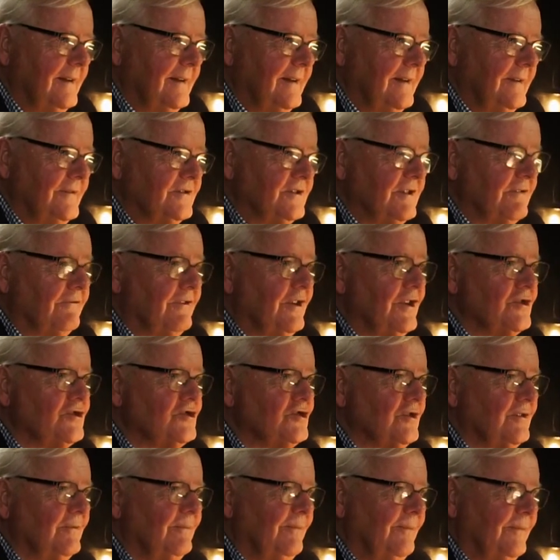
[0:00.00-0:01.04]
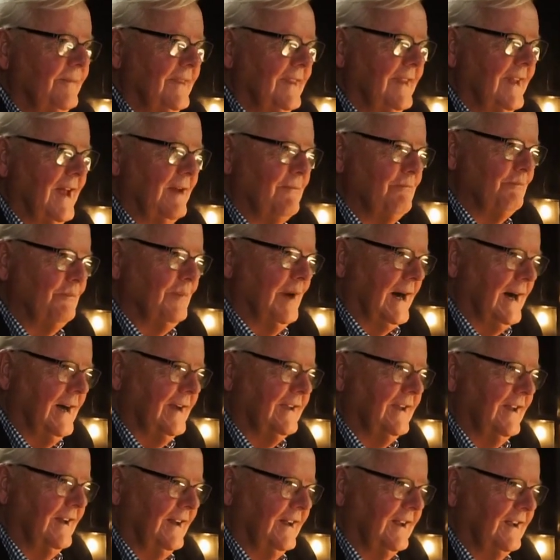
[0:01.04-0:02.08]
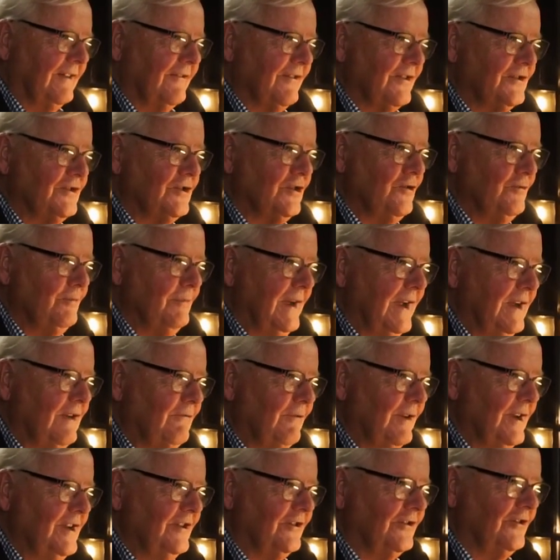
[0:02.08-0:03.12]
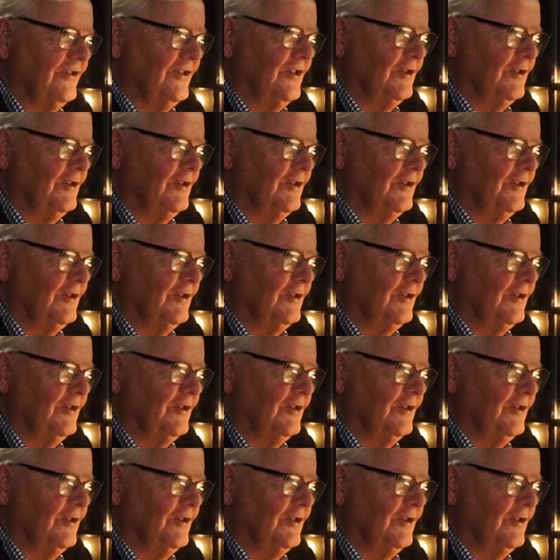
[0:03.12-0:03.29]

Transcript: Diversion and bargaining are the two main reasons